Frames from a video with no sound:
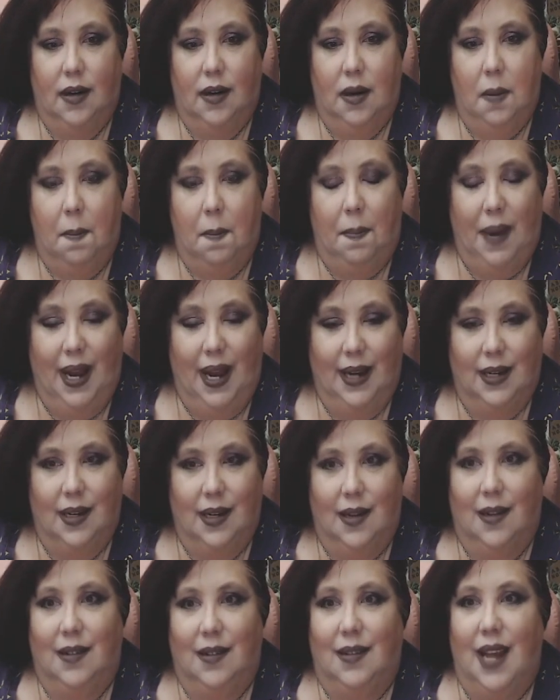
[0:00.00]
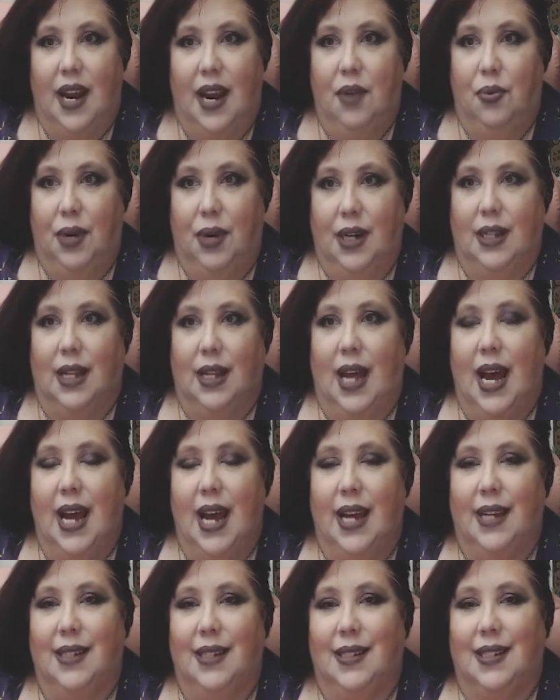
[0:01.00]
but they
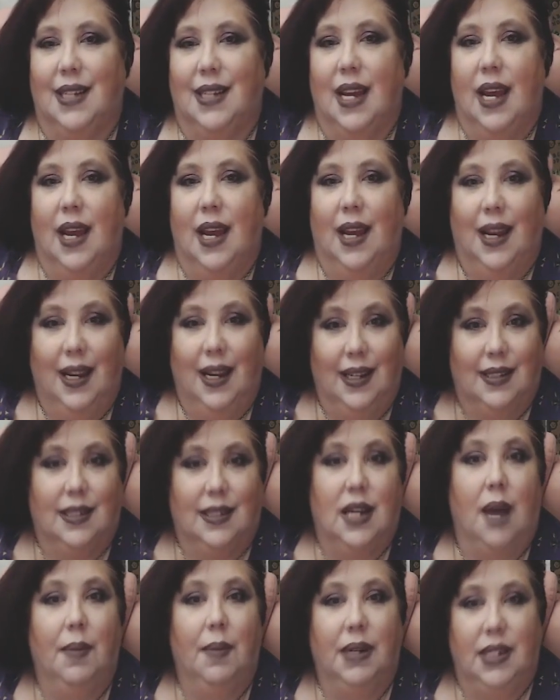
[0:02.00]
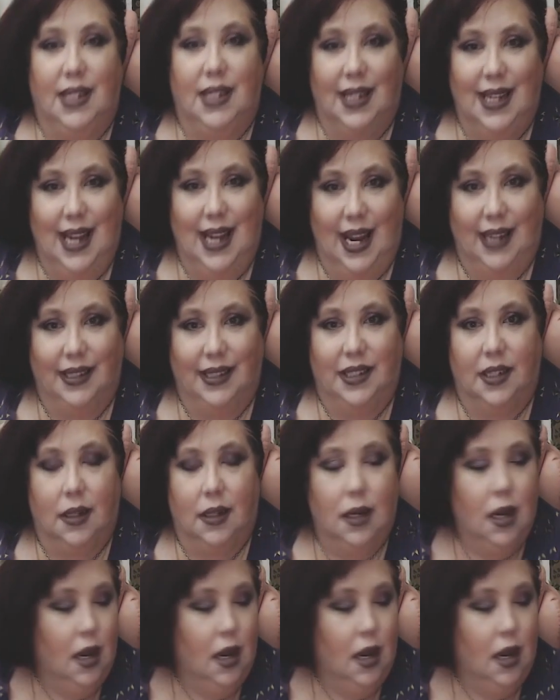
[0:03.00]
realize it's coming to the end.